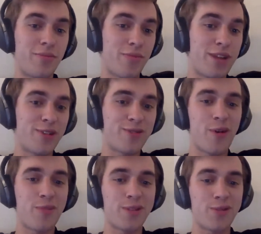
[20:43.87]
real
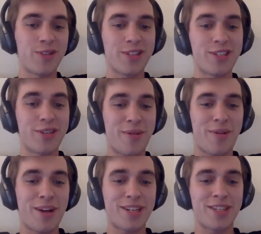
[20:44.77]
open source legitimate
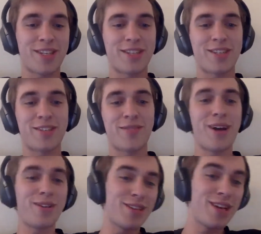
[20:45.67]
projects that exist in the
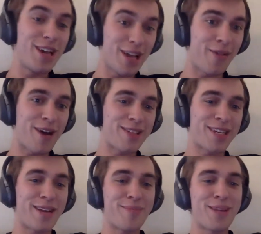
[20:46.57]
wild. Congrats
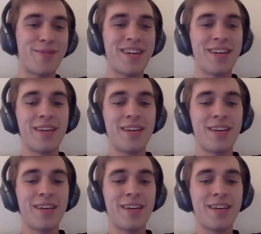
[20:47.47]
again, by the way.